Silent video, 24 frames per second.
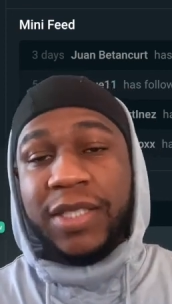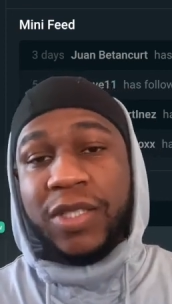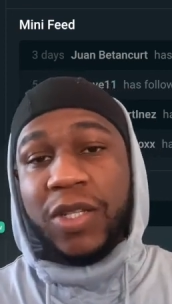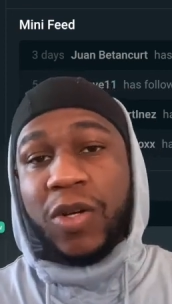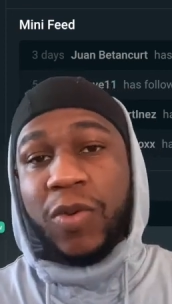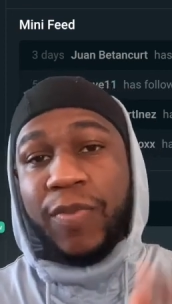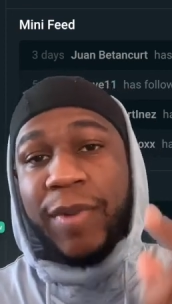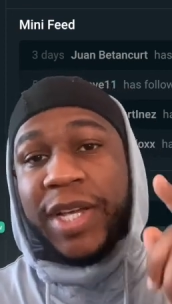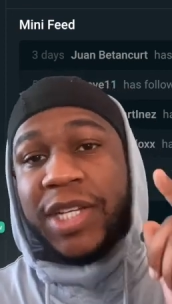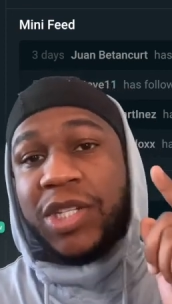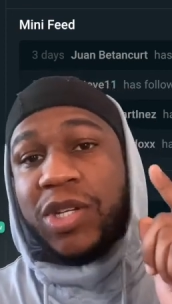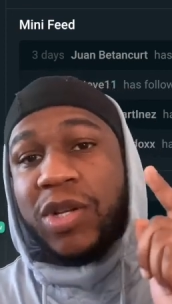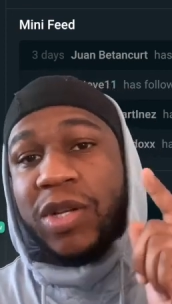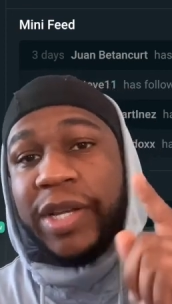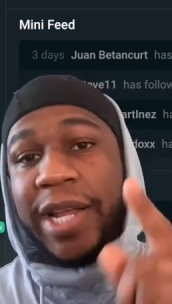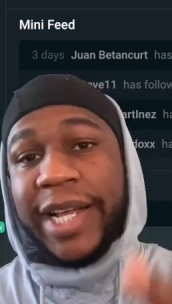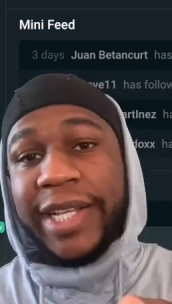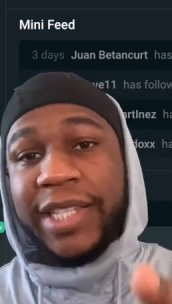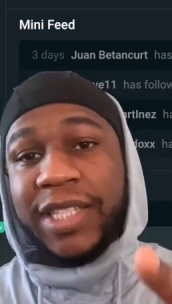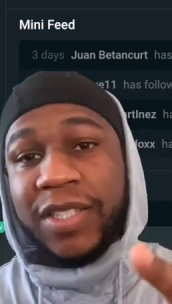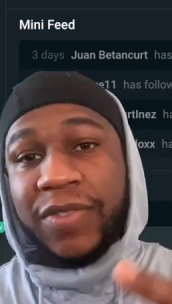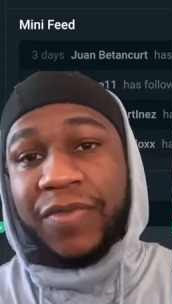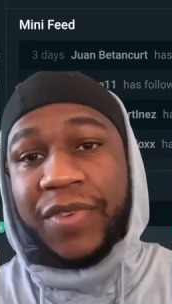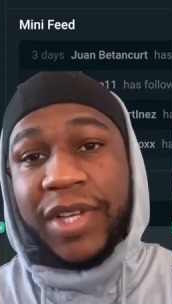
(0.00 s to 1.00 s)
So make sure you
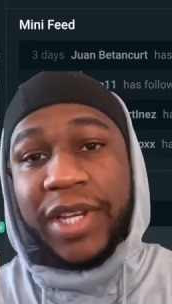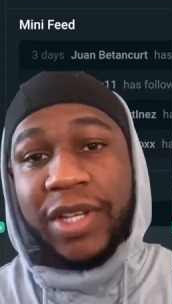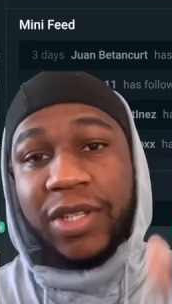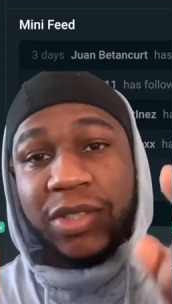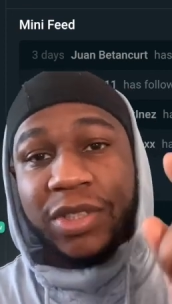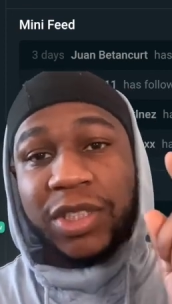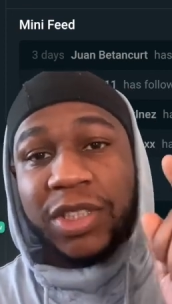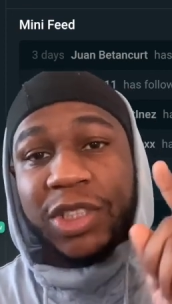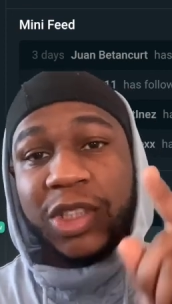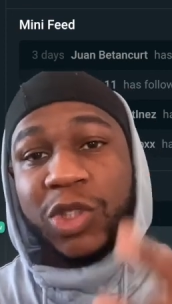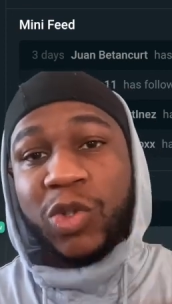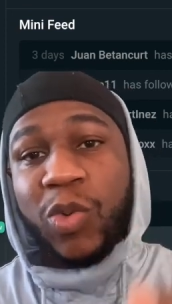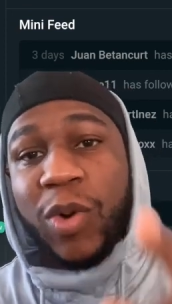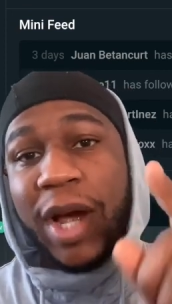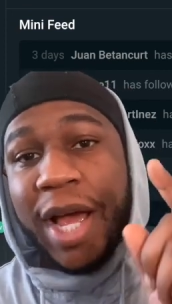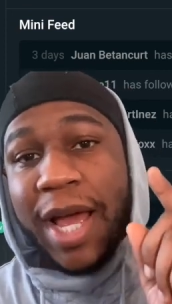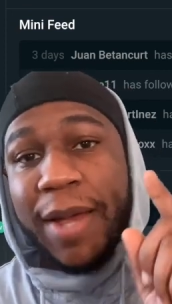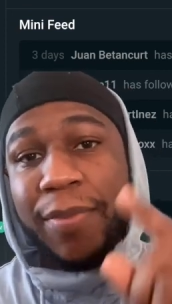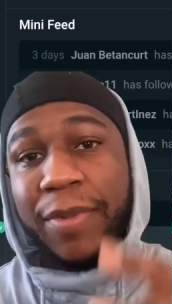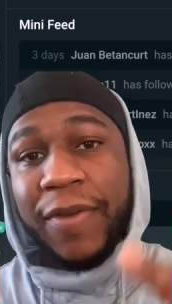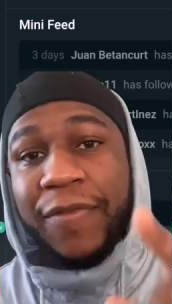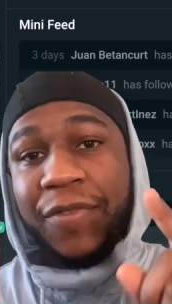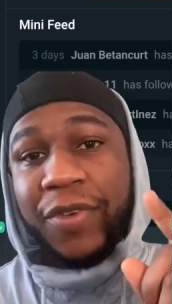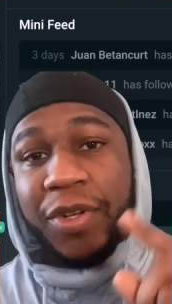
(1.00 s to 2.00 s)
like this video,
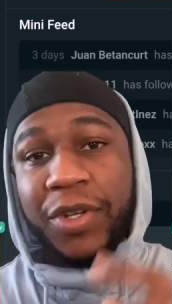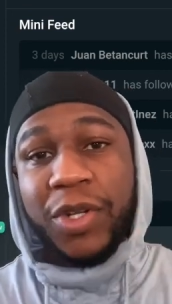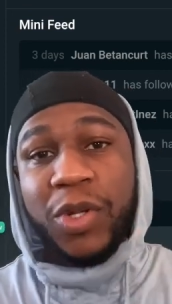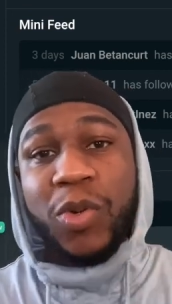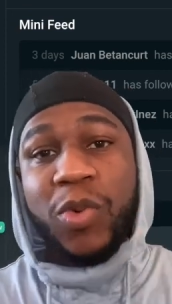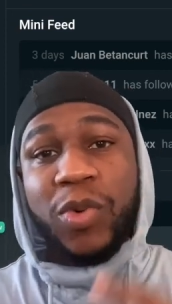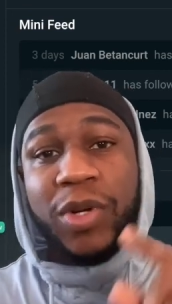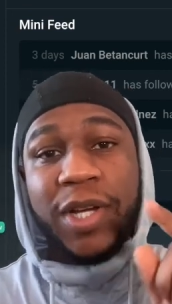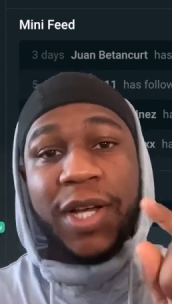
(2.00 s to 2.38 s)
subscribe if you're new,